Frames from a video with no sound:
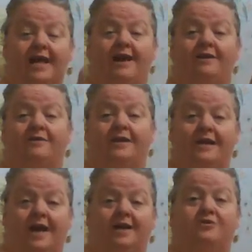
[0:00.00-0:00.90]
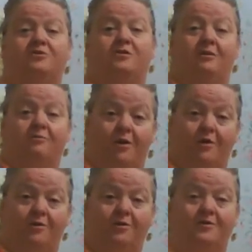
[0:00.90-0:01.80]
down the country
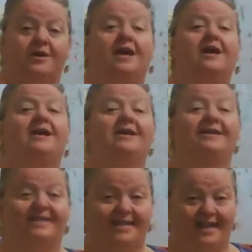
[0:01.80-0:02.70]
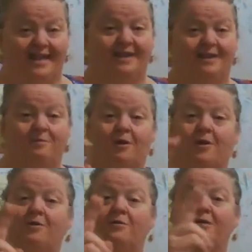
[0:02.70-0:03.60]
road. See the
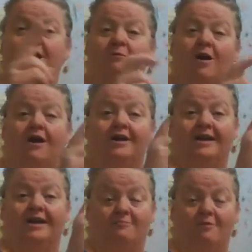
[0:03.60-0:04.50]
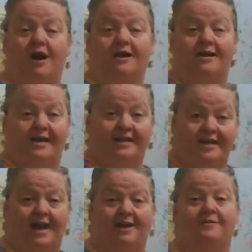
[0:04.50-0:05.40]
pony walking, walking
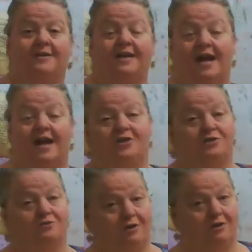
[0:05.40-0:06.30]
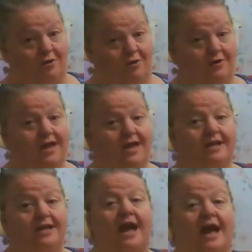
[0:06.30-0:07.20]
down the country road.
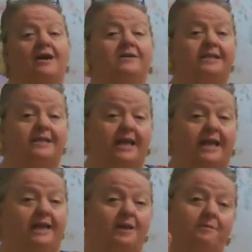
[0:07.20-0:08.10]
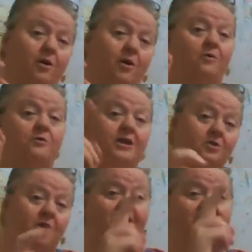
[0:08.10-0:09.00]
Now see the pony
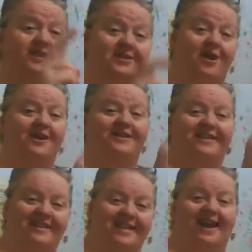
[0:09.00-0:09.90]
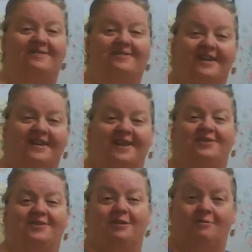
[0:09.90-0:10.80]
trotting, trotting down the
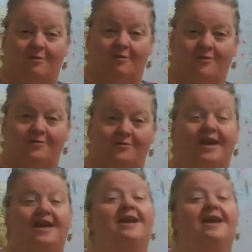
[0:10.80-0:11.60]
country road.